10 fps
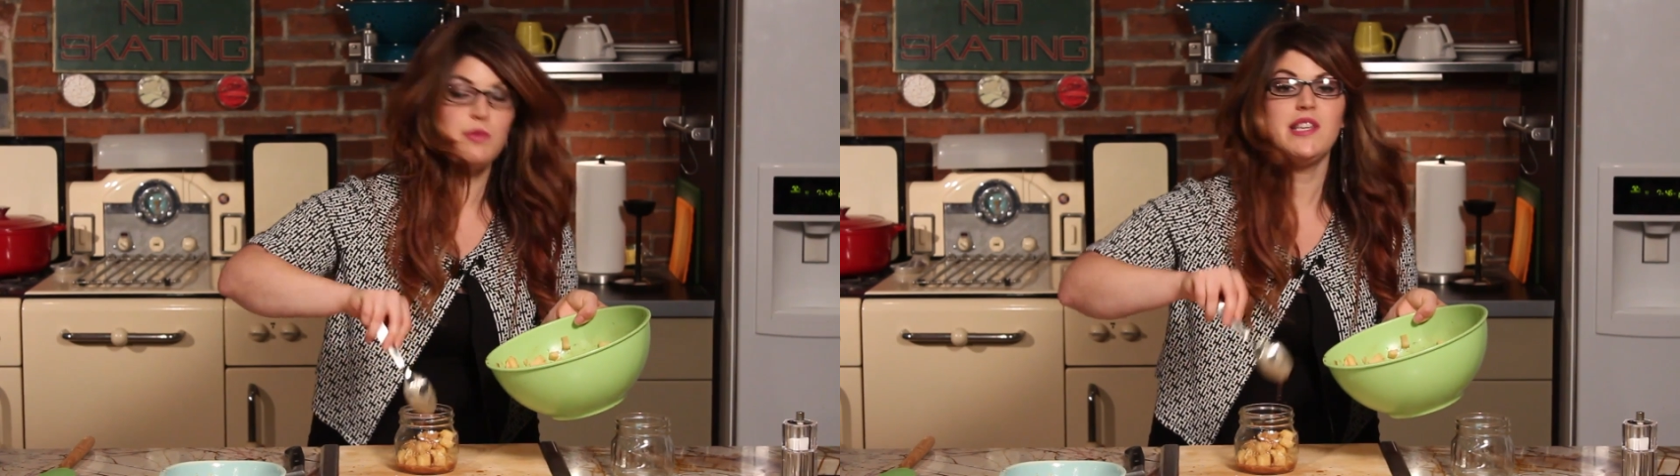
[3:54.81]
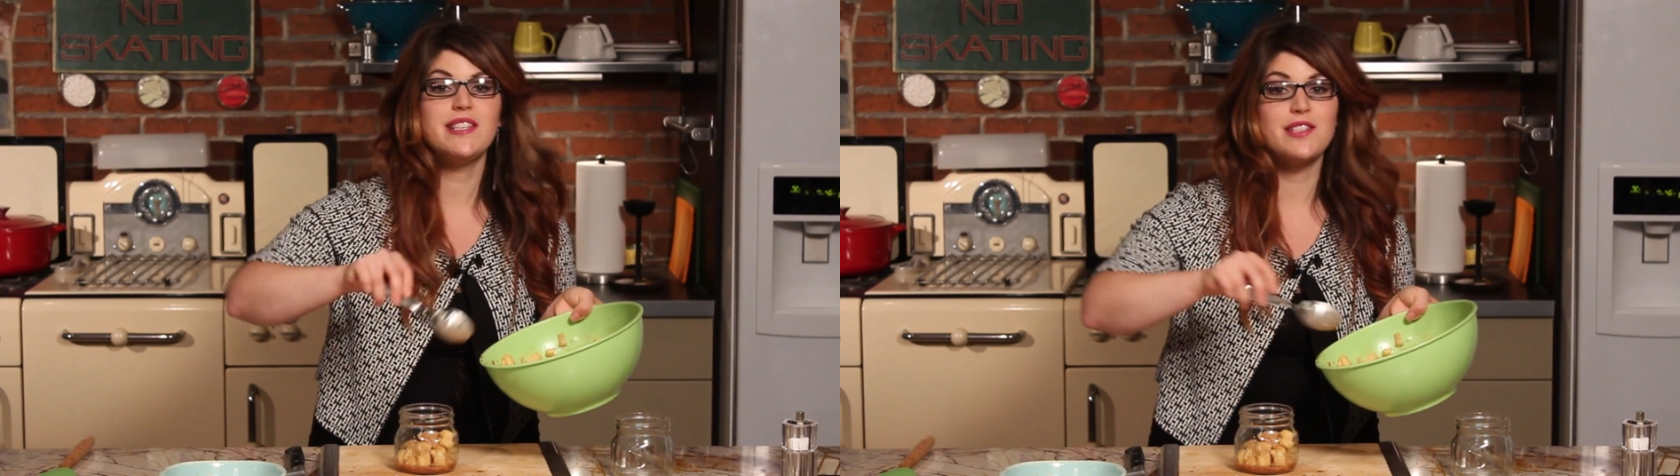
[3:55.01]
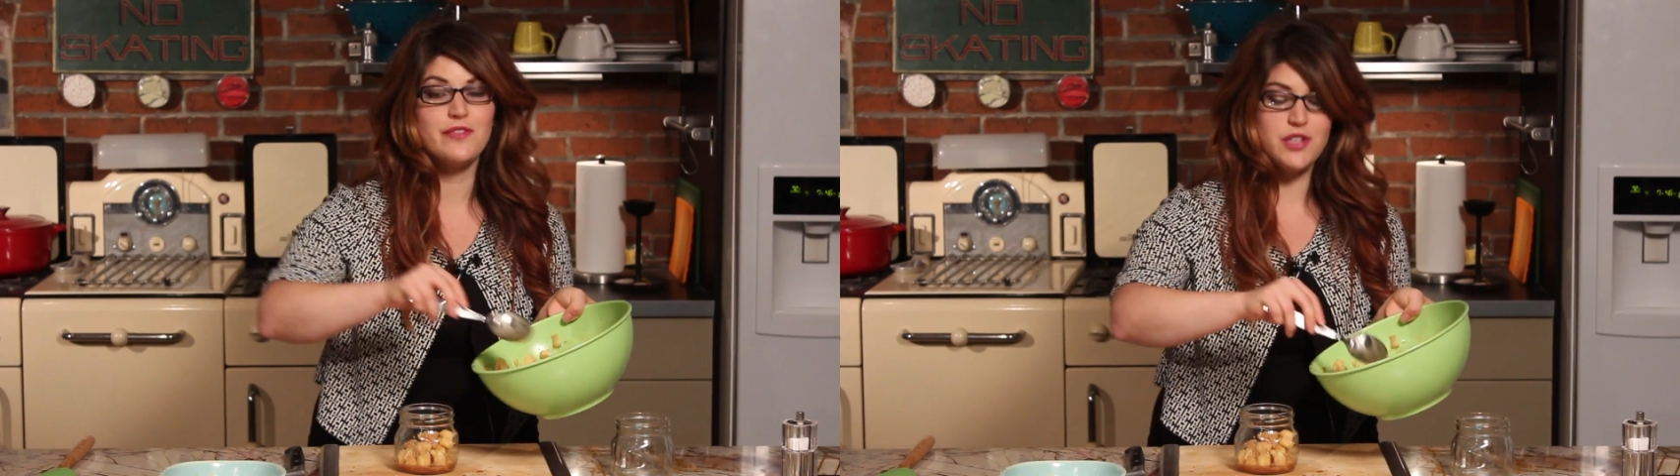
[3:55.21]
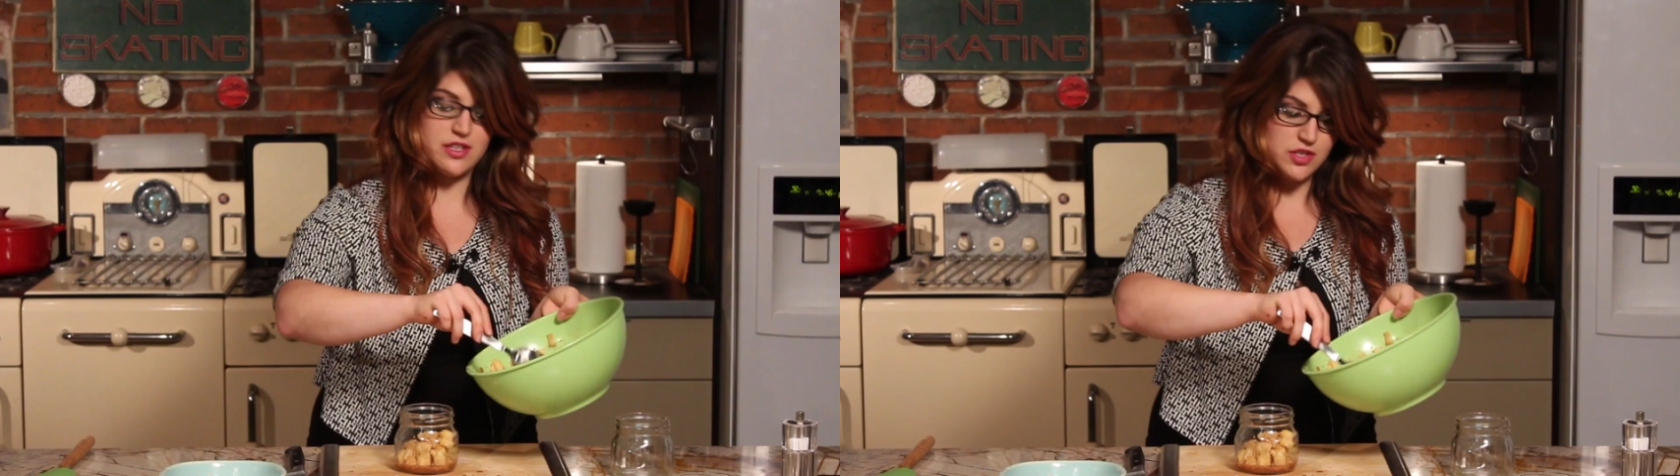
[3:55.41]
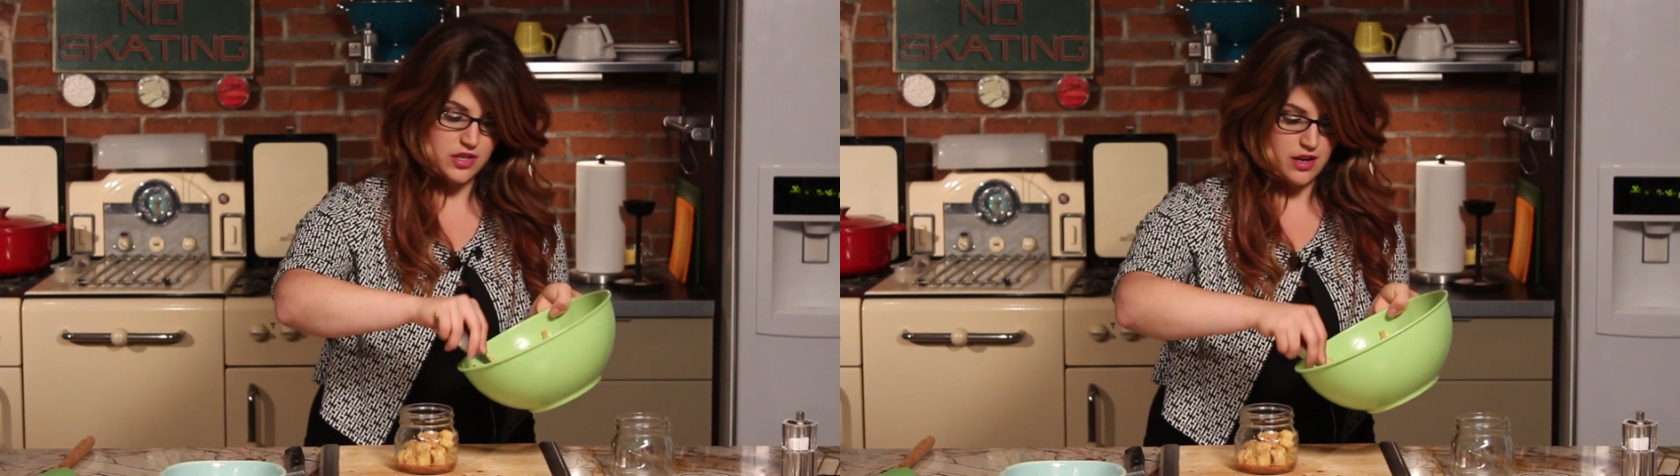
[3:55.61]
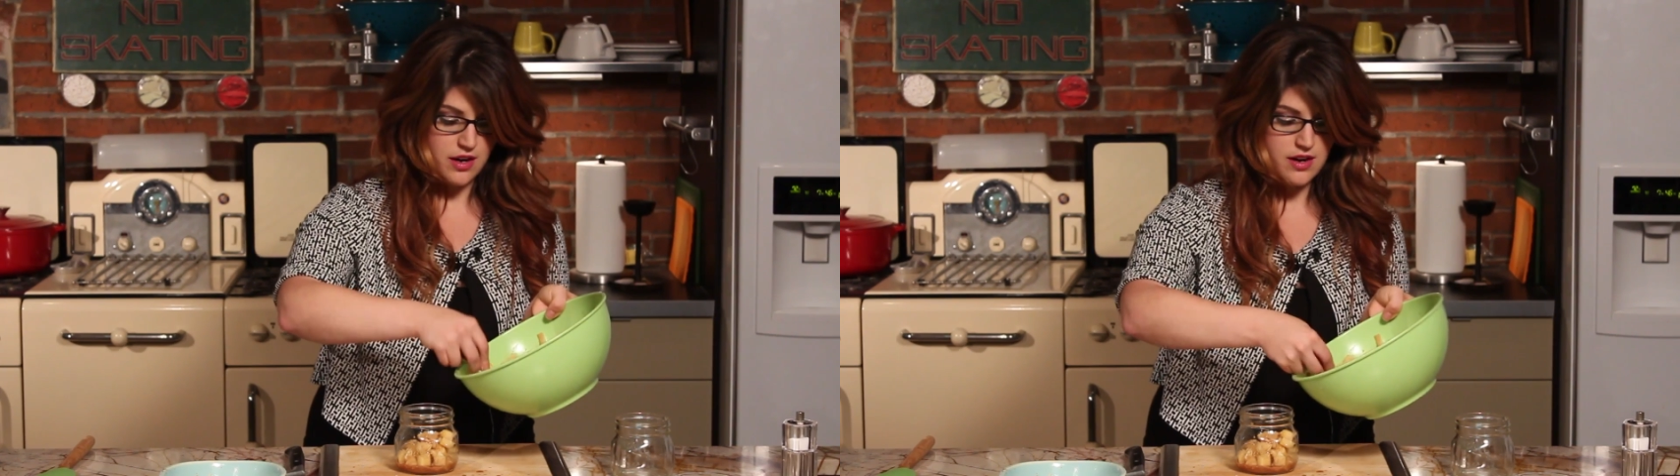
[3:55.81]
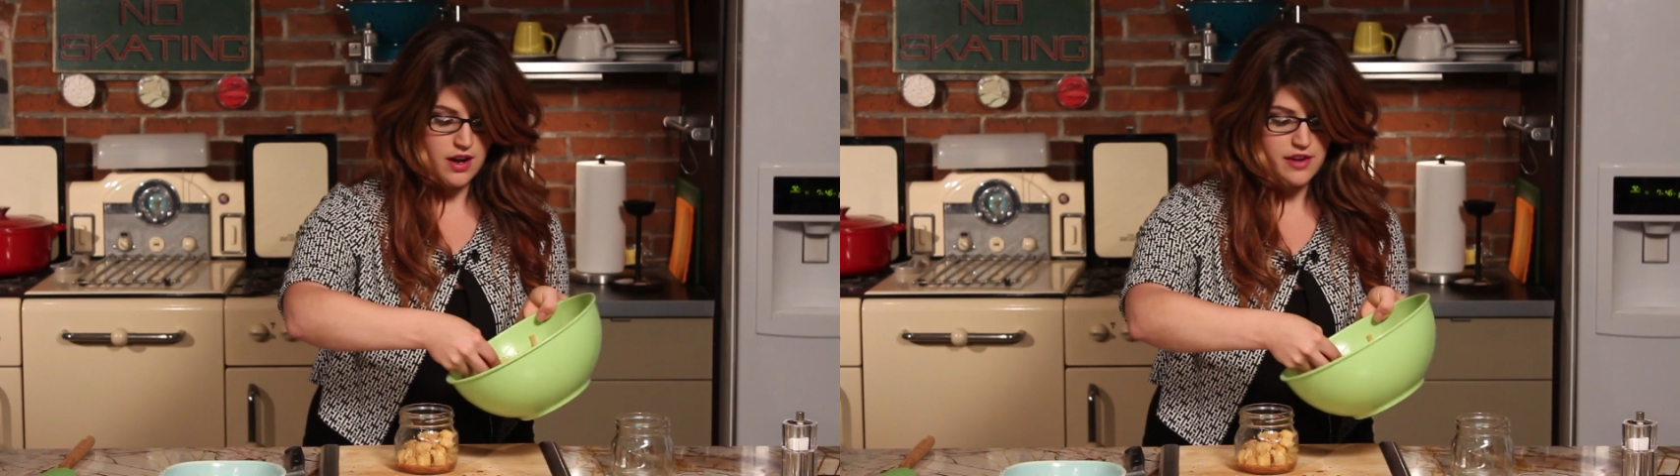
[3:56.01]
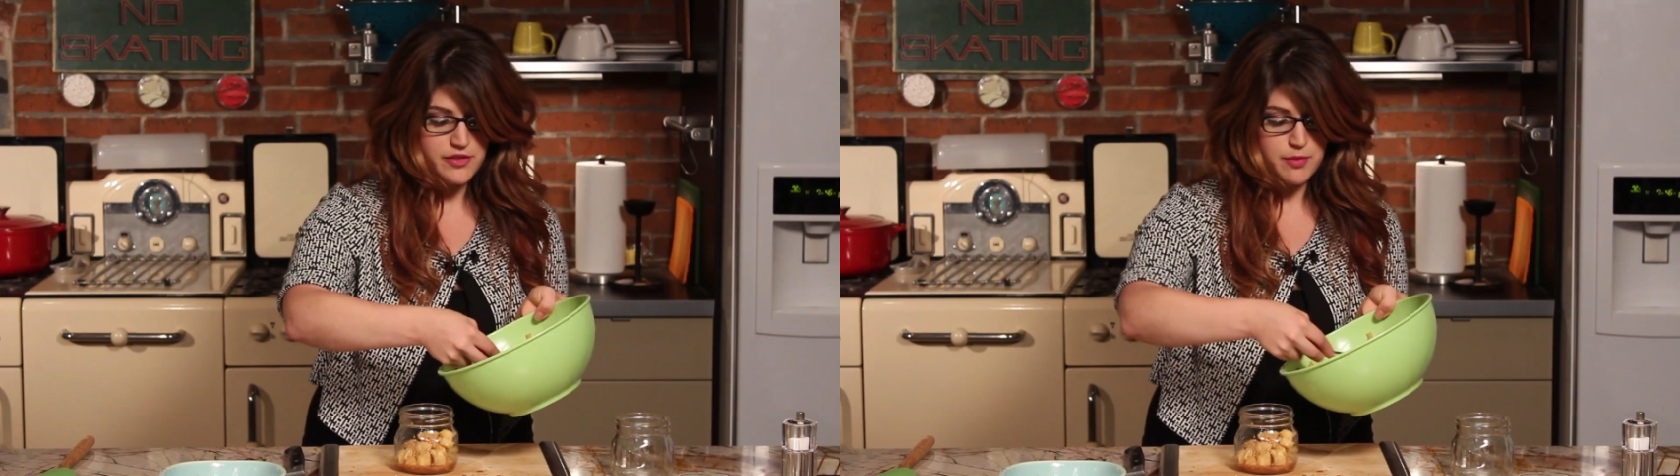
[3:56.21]
pieces of ginger
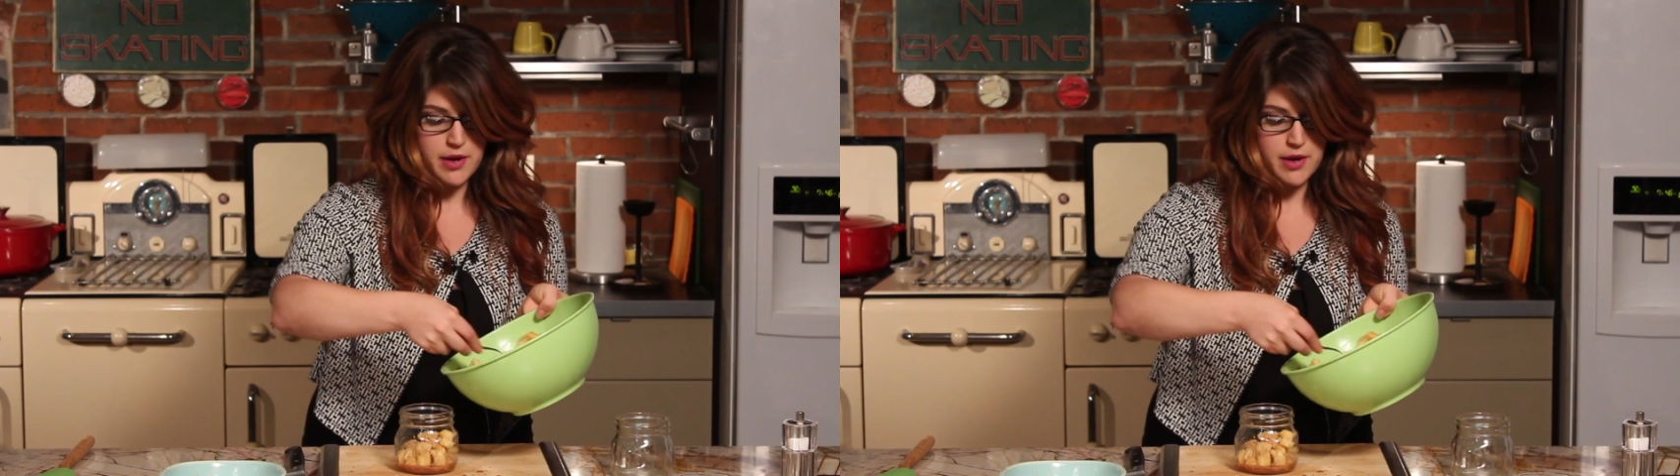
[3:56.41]
off the